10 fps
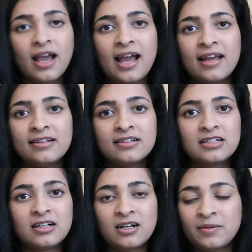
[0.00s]
and
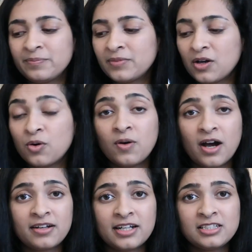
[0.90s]

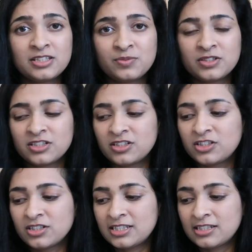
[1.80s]
ORS, which is
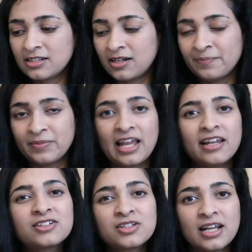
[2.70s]
just
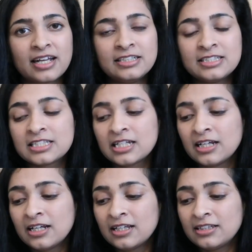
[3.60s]
electrolytes.
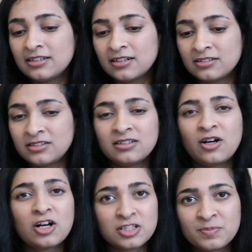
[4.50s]
The
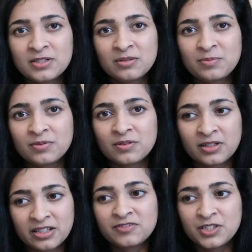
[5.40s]
hospital
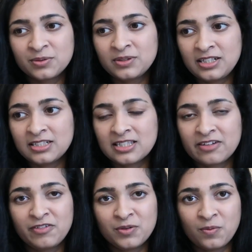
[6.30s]
gives you these
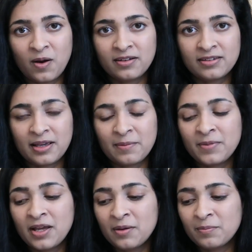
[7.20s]
if you want
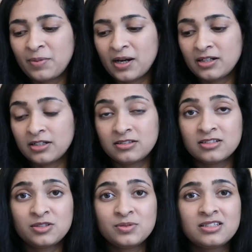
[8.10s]
them, but
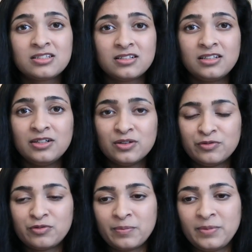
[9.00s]
this was really
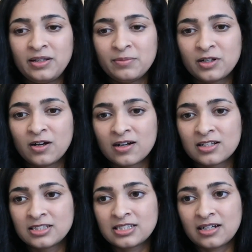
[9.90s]
good for me
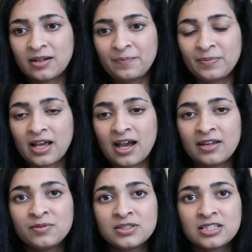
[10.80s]
because
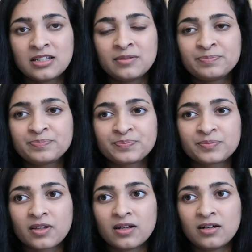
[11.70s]

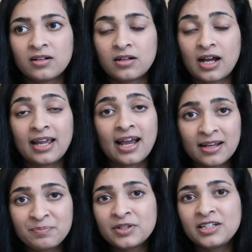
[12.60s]
I
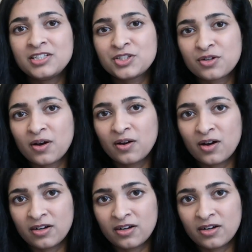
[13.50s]
had pretty strong